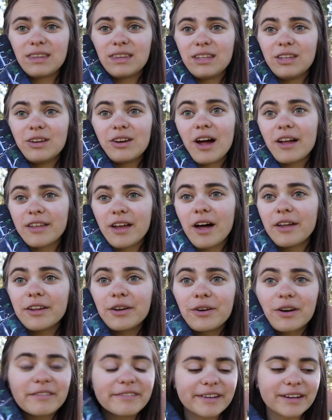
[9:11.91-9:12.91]
y'all
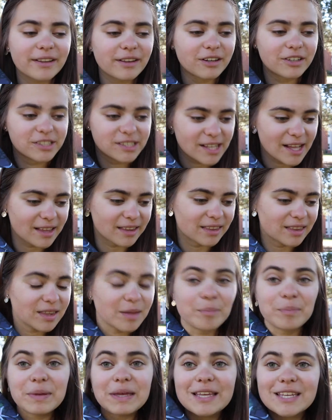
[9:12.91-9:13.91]
don't even understand. The
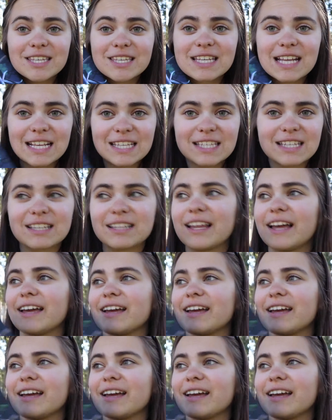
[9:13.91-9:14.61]
Beast doesn't